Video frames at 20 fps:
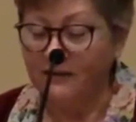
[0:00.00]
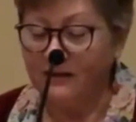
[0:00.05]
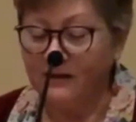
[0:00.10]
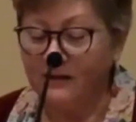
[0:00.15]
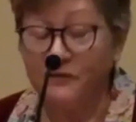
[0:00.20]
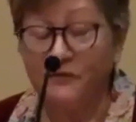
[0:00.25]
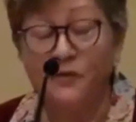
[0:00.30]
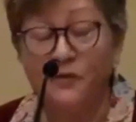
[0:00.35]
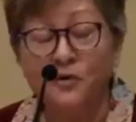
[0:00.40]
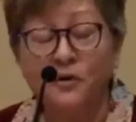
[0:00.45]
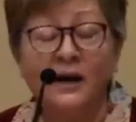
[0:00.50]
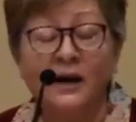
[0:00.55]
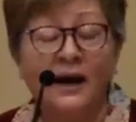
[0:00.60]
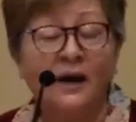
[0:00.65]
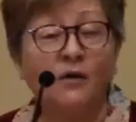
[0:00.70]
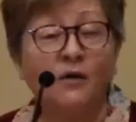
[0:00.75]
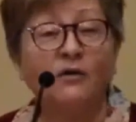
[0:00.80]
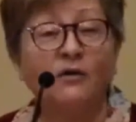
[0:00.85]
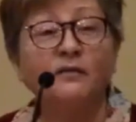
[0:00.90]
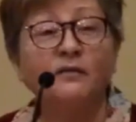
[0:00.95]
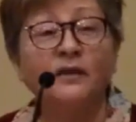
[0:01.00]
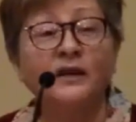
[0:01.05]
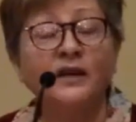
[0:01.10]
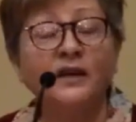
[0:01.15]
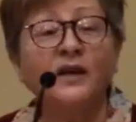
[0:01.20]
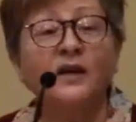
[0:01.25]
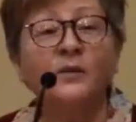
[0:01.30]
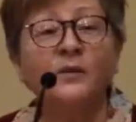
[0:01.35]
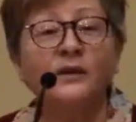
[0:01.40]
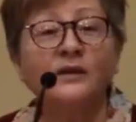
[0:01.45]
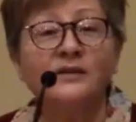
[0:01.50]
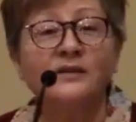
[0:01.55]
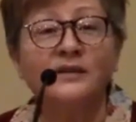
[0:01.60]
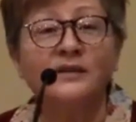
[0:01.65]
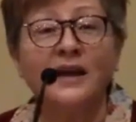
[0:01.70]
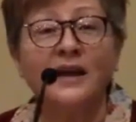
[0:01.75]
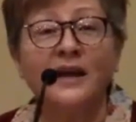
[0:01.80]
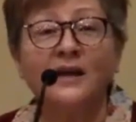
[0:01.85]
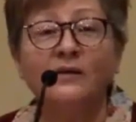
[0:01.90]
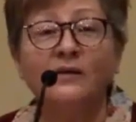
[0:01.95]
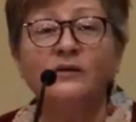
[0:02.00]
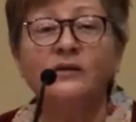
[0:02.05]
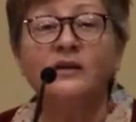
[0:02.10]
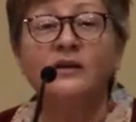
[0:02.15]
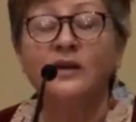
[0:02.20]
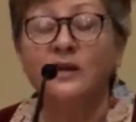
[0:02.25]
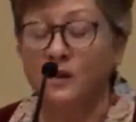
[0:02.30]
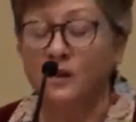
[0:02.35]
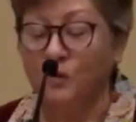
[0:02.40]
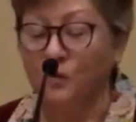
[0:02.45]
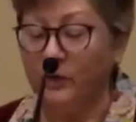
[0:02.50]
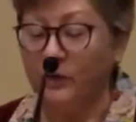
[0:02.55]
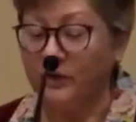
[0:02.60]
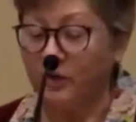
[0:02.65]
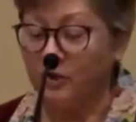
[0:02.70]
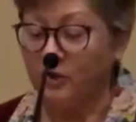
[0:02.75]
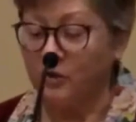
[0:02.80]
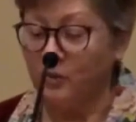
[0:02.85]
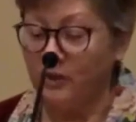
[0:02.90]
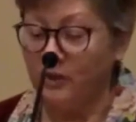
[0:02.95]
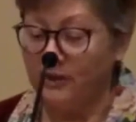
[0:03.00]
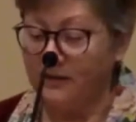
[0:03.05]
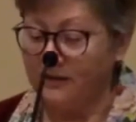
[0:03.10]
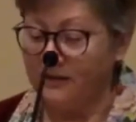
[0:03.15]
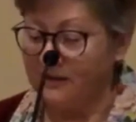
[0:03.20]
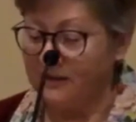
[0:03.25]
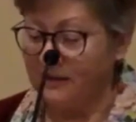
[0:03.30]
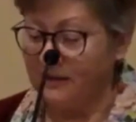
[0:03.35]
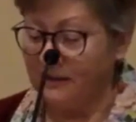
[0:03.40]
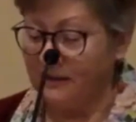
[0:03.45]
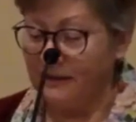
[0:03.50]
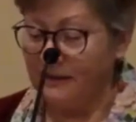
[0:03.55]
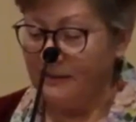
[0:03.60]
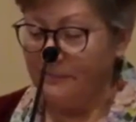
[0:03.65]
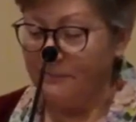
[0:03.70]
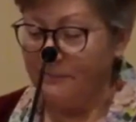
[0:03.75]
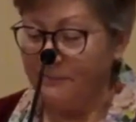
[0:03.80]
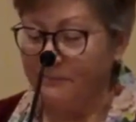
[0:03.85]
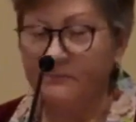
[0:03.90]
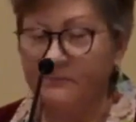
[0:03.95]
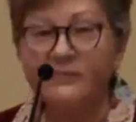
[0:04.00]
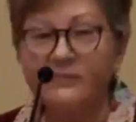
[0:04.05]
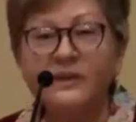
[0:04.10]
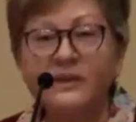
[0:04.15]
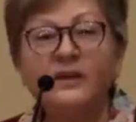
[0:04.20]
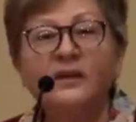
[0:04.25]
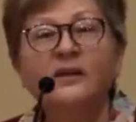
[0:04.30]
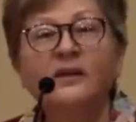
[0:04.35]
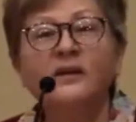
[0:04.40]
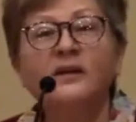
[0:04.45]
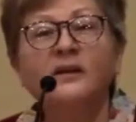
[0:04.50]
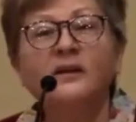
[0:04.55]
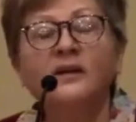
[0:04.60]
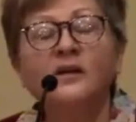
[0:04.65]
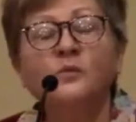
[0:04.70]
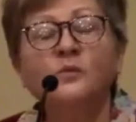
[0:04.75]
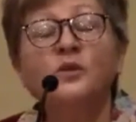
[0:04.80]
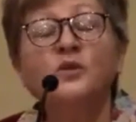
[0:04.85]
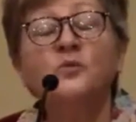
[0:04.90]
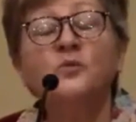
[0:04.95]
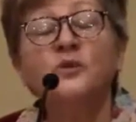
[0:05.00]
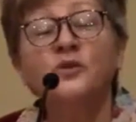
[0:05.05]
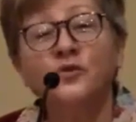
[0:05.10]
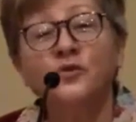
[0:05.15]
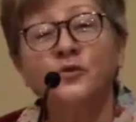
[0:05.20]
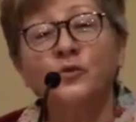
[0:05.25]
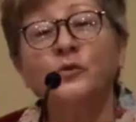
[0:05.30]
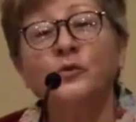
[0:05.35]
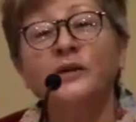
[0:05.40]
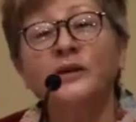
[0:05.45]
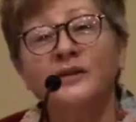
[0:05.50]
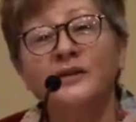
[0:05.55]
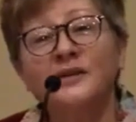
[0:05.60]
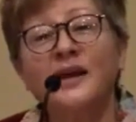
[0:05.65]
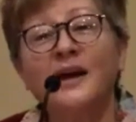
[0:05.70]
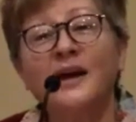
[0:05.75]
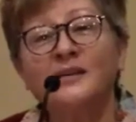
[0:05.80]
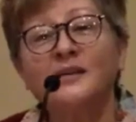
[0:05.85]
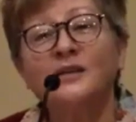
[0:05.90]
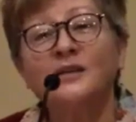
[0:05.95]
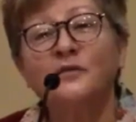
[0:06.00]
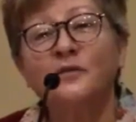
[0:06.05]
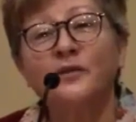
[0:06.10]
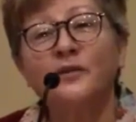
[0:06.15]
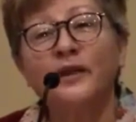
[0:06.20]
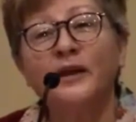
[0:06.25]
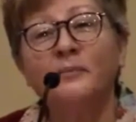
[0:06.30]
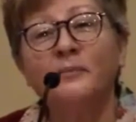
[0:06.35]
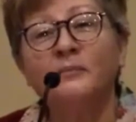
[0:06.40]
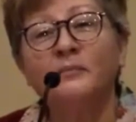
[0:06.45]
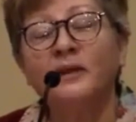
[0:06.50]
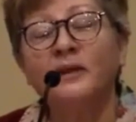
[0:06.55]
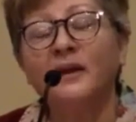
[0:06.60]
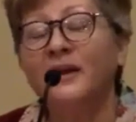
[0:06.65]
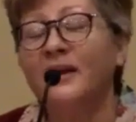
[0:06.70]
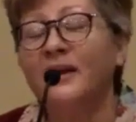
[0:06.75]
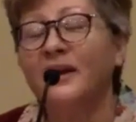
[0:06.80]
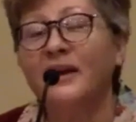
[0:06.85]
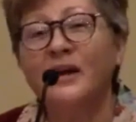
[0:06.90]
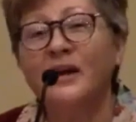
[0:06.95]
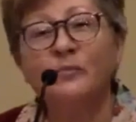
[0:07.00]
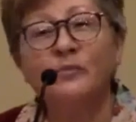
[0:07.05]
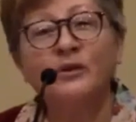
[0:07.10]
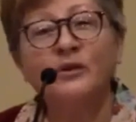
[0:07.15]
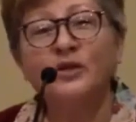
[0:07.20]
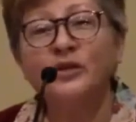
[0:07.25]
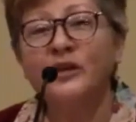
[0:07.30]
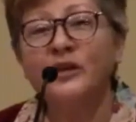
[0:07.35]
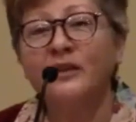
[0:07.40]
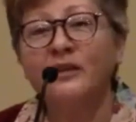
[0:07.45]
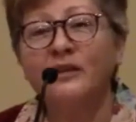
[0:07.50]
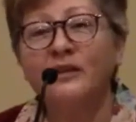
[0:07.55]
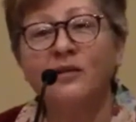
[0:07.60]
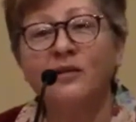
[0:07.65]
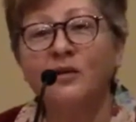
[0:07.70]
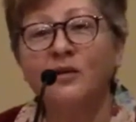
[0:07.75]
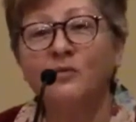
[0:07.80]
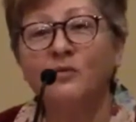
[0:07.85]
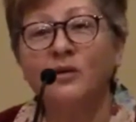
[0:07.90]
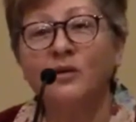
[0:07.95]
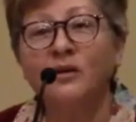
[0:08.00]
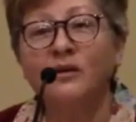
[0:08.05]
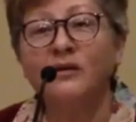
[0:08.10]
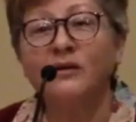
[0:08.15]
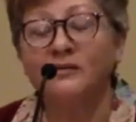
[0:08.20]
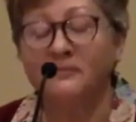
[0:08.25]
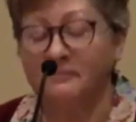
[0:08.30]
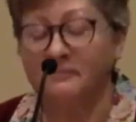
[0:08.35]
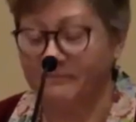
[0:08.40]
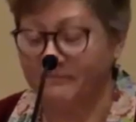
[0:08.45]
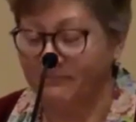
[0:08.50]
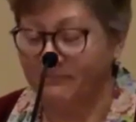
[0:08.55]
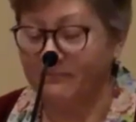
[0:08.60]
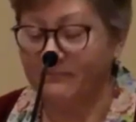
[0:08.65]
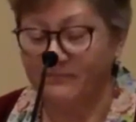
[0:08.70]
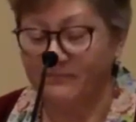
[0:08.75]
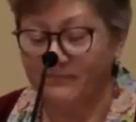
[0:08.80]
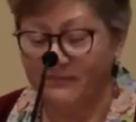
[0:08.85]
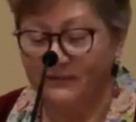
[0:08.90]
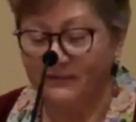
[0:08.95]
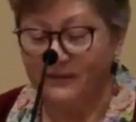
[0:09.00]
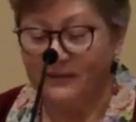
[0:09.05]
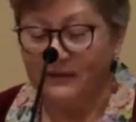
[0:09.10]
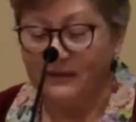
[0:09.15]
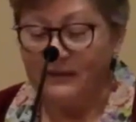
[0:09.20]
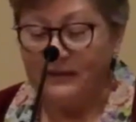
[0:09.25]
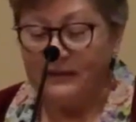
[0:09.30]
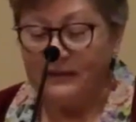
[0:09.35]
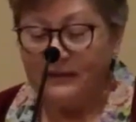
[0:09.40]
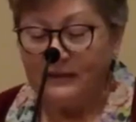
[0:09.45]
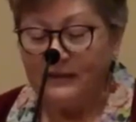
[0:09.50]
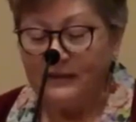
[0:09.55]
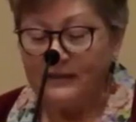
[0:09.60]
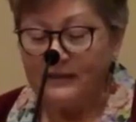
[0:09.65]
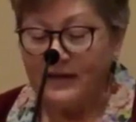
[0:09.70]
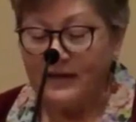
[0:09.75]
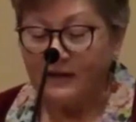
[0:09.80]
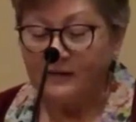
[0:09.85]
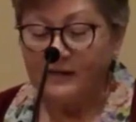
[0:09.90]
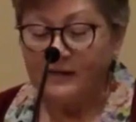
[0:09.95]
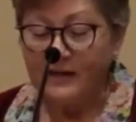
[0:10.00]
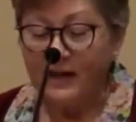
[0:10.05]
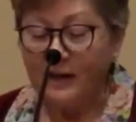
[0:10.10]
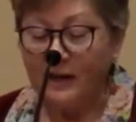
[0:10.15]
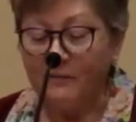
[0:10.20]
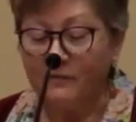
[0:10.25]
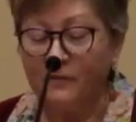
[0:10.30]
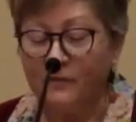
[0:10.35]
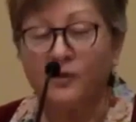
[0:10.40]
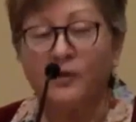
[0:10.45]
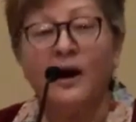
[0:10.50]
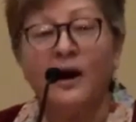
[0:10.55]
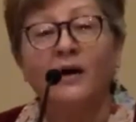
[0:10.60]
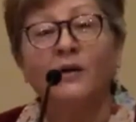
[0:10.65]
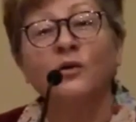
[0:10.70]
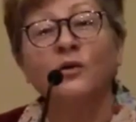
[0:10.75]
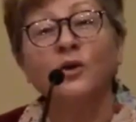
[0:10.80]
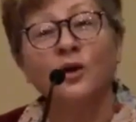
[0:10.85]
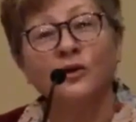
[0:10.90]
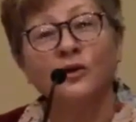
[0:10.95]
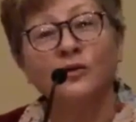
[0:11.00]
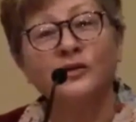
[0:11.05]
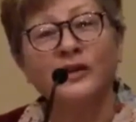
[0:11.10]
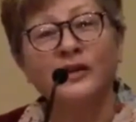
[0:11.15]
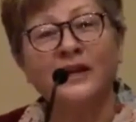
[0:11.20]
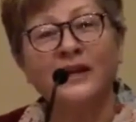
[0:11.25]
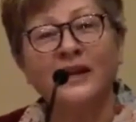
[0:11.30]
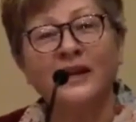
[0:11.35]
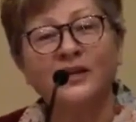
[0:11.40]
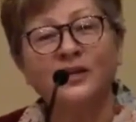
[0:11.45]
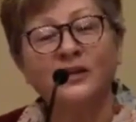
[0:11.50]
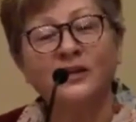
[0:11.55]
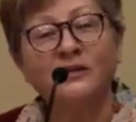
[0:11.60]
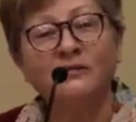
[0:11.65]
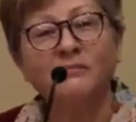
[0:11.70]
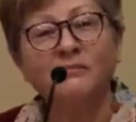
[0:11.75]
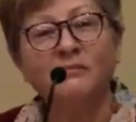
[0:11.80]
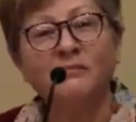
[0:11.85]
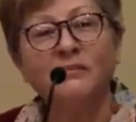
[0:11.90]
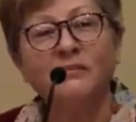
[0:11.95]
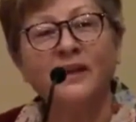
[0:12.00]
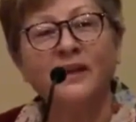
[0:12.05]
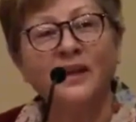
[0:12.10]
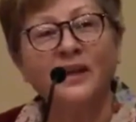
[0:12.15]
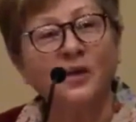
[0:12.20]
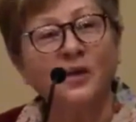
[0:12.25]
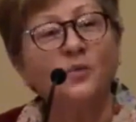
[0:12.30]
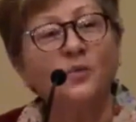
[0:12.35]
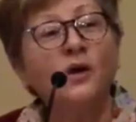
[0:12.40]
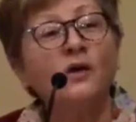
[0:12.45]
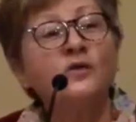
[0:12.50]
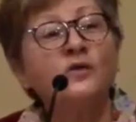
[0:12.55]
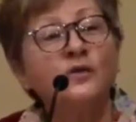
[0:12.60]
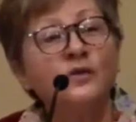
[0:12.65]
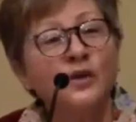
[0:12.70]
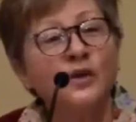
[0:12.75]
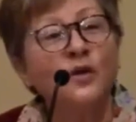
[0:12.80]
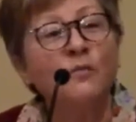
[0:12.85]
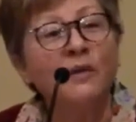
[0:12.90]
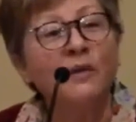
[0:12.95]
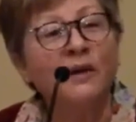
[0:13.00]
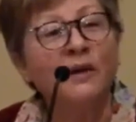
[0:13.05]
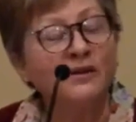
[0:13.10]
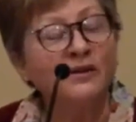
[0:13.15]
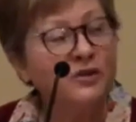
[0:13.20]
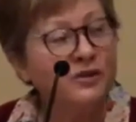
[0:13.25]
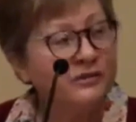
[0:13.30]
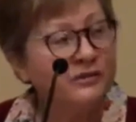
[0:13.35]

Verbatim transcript: for our video and sound, which was um, which was truly a task for them, and I appreciate their hard work. It is now time for our call to connection. Thank you all so much.